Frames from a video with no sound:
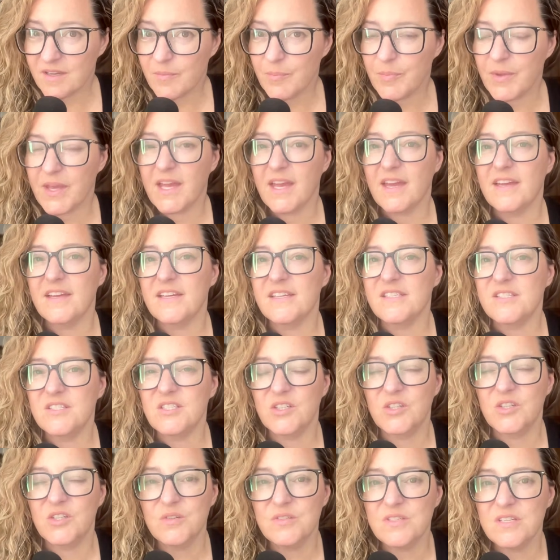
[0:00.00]
because the
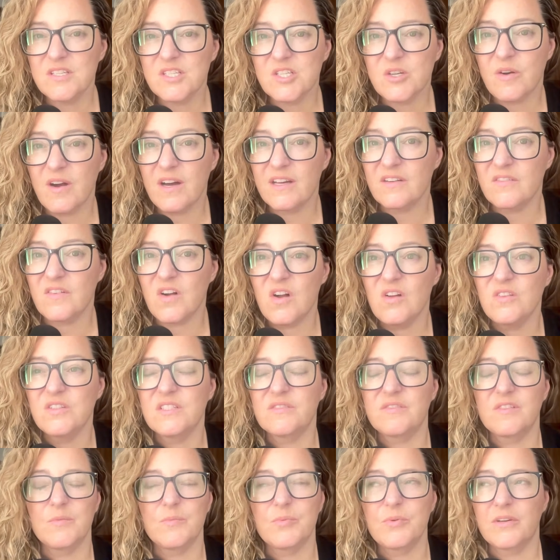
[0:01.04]
cruises go out of all
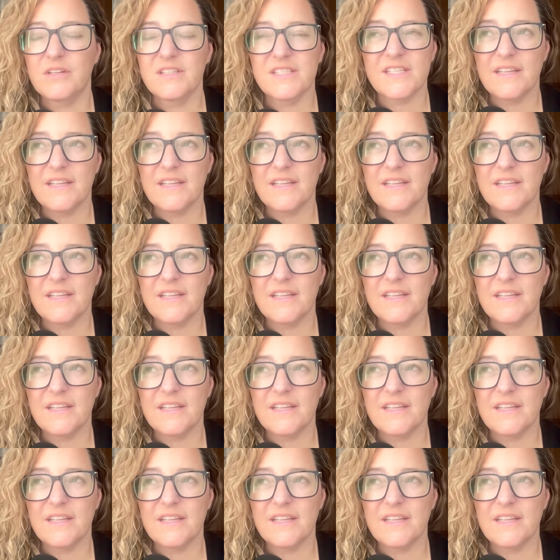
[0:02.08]
different ports.